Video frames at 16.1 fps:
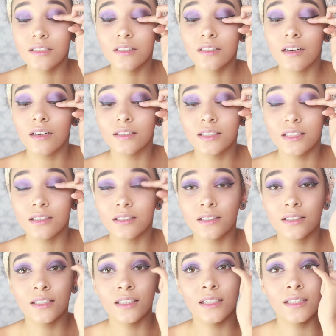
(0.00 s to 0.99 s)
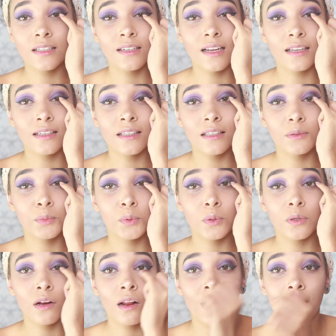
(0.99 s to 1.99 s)
You can't see your skin like near the
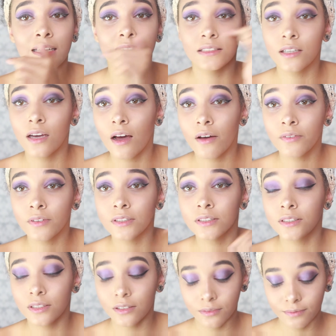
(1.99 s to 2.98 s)
waterline. It's covered.